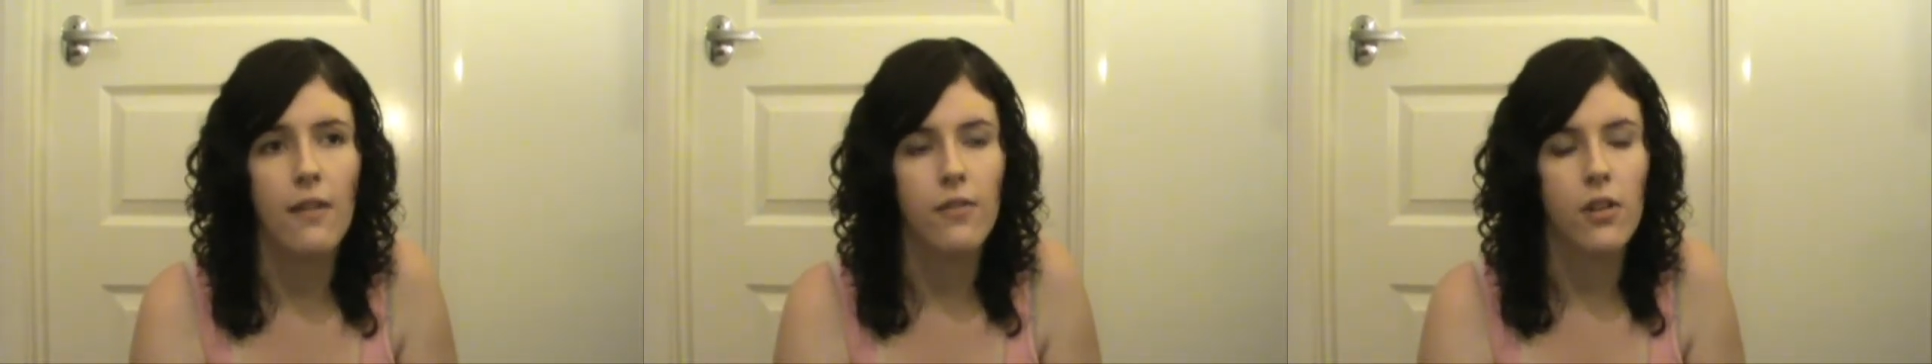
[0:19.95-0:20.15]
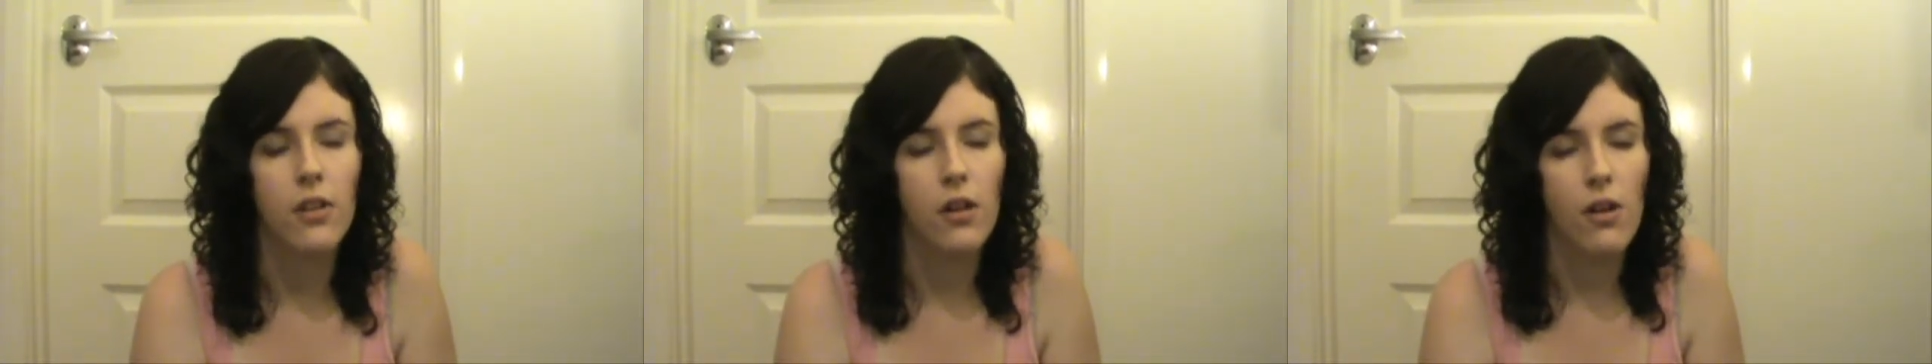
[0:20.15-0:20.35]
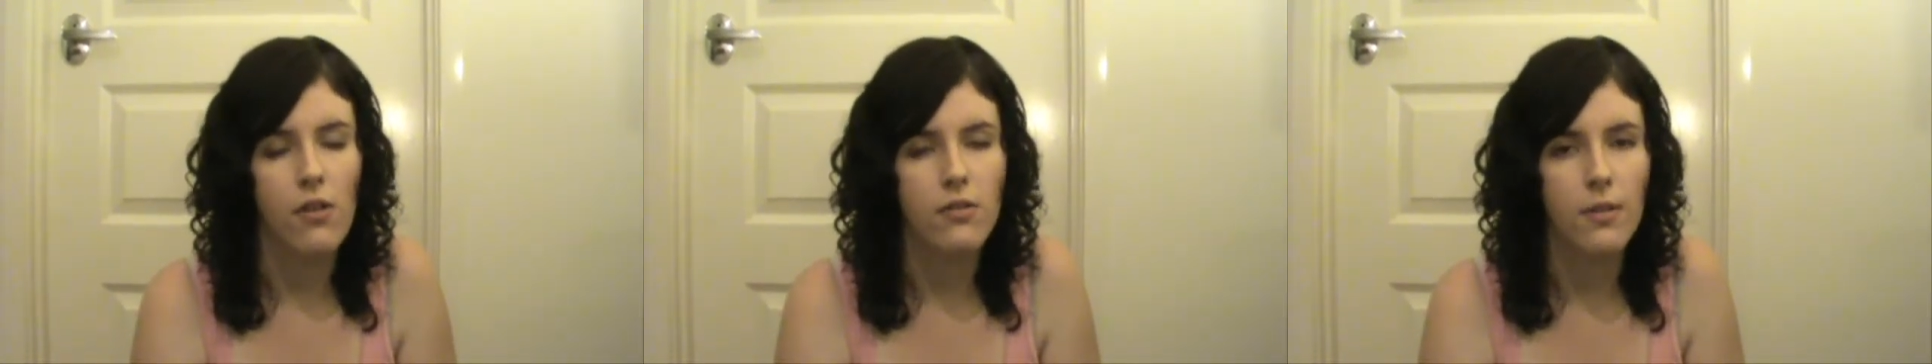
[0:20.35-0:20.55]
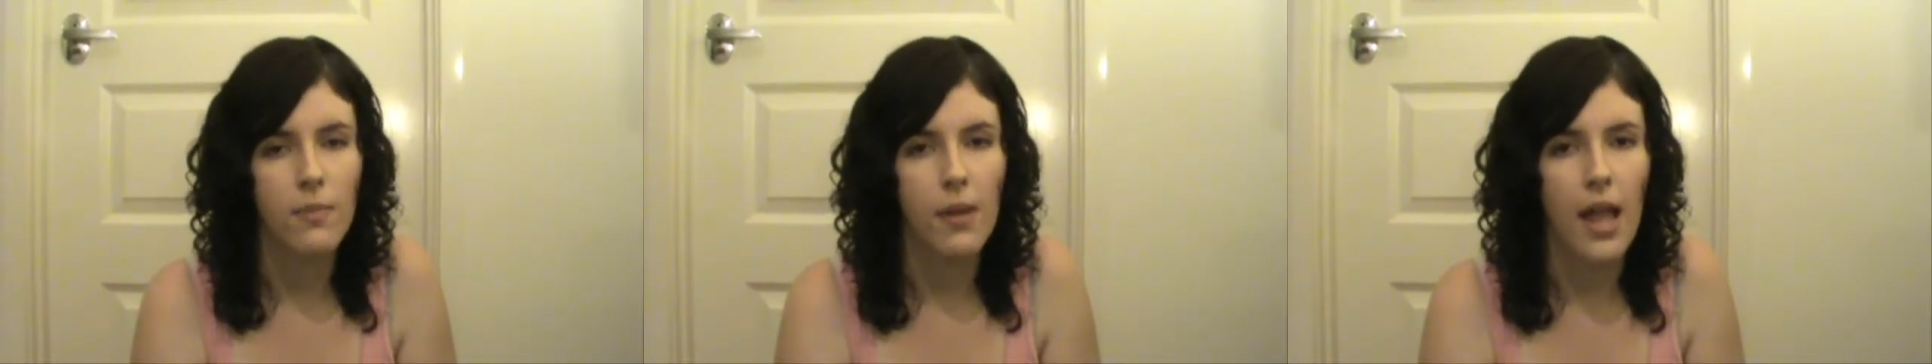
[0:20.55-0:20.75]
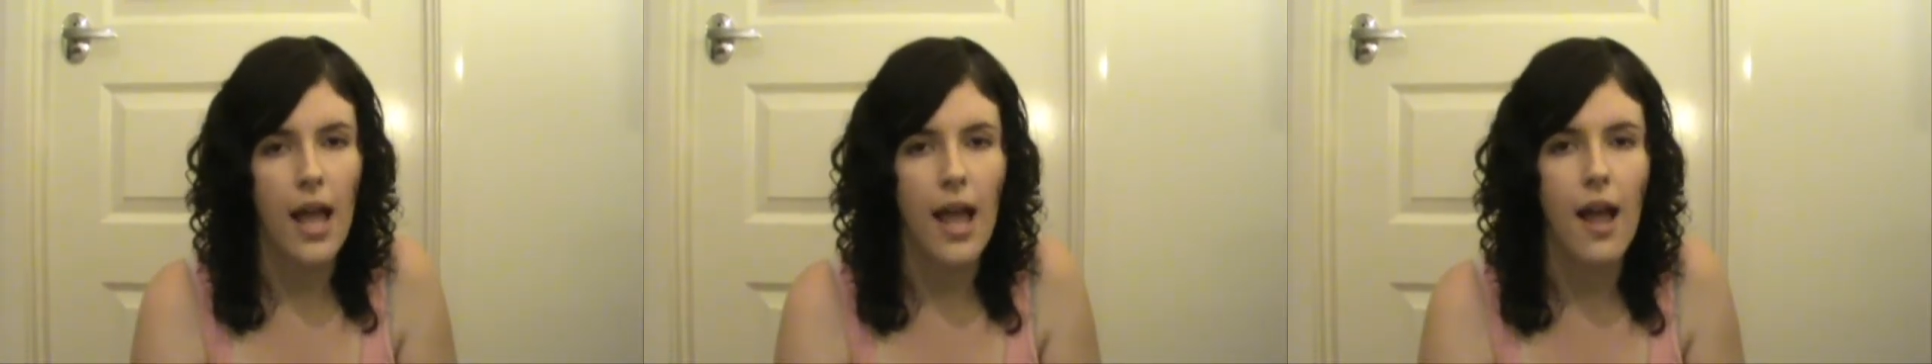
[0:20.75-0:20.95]
I've got low
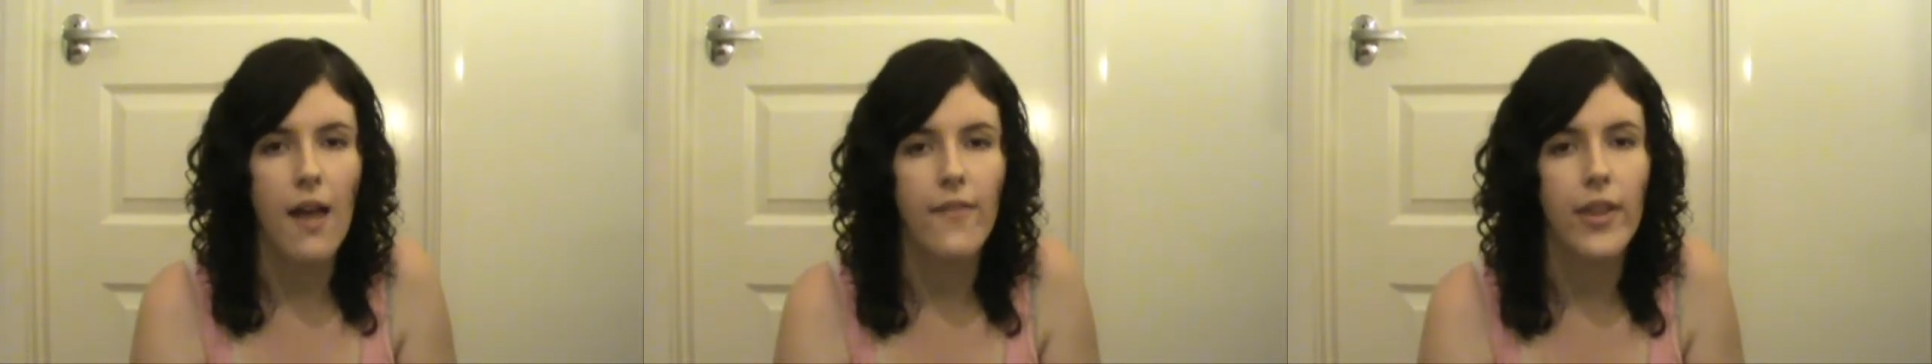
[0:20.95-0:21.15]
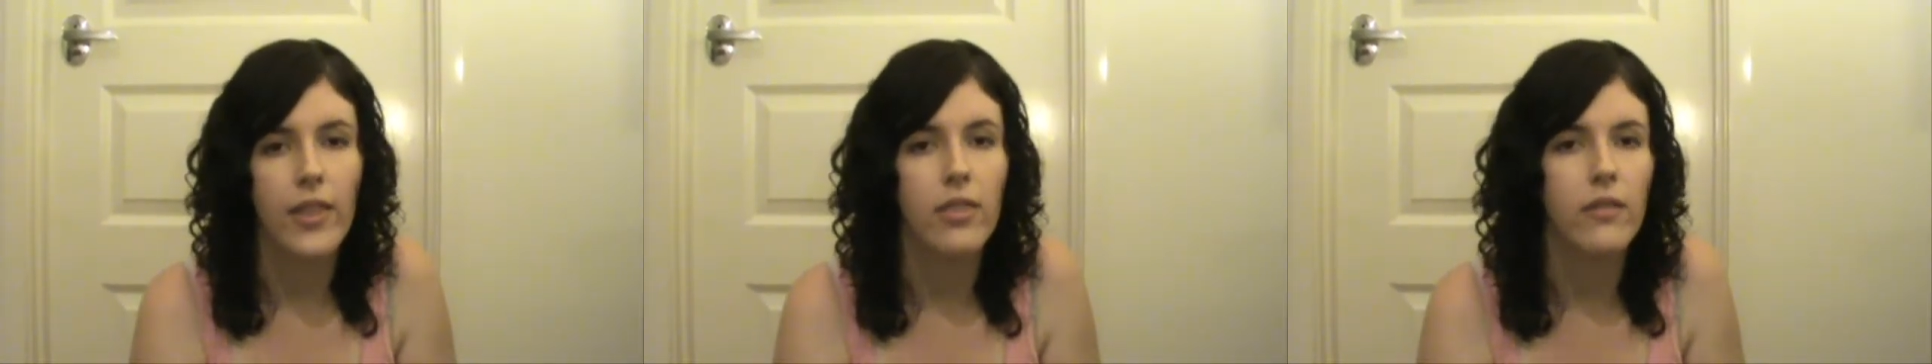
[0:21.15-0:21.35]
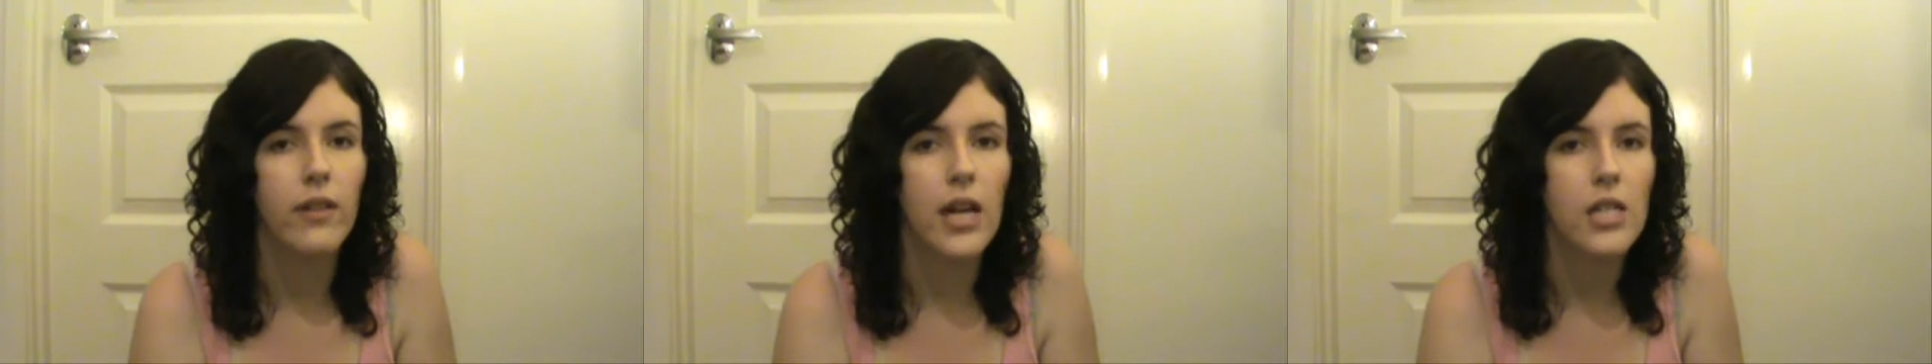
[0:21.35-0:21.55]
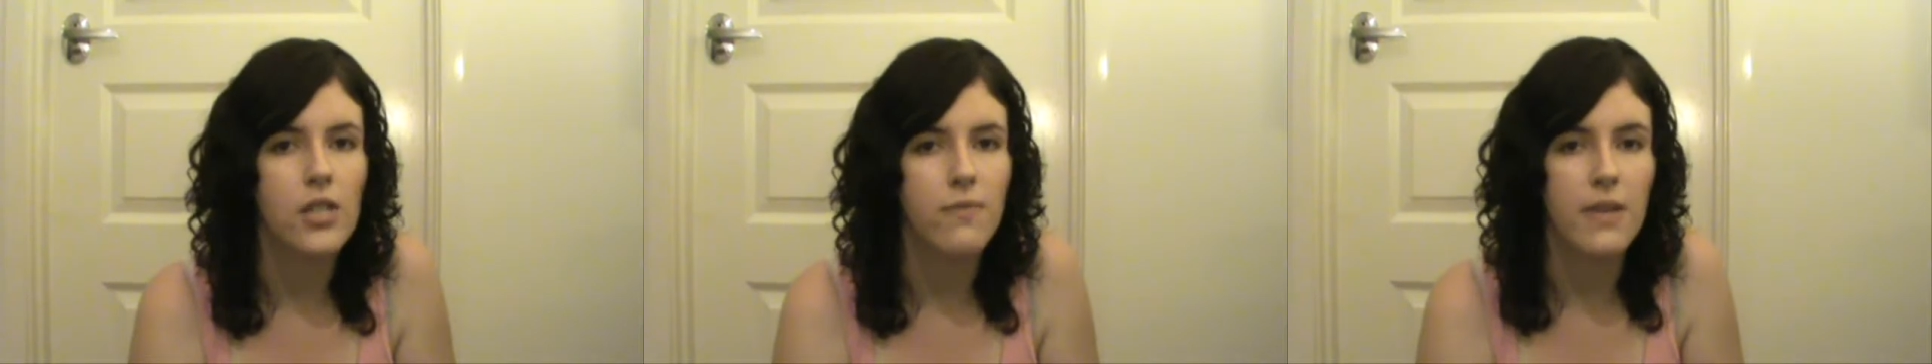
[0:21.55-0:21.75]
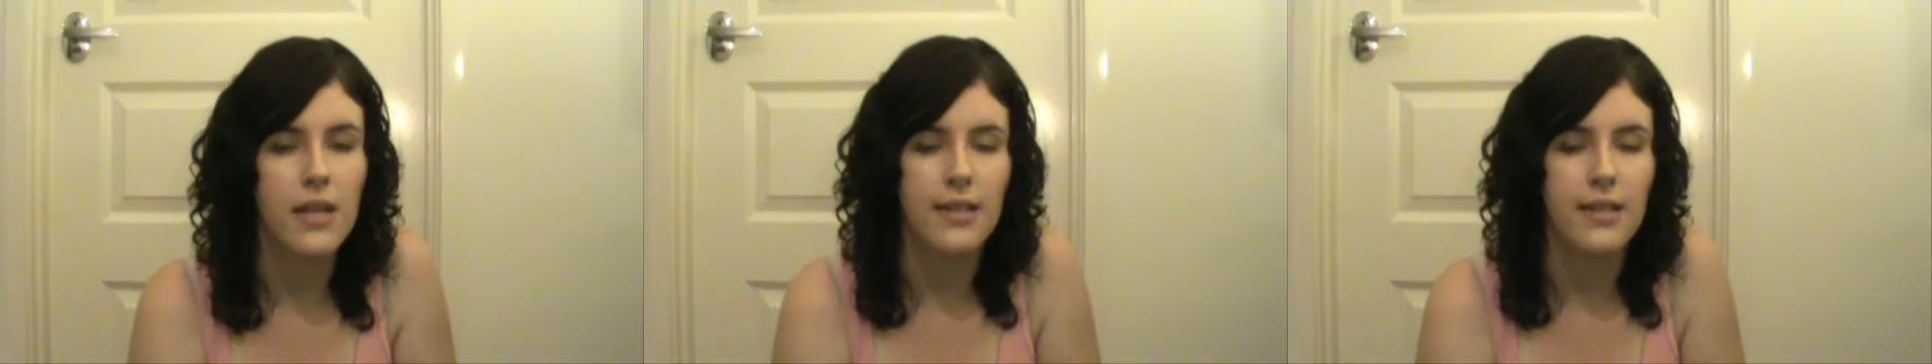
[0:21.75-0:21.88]
supply, I've had thrush,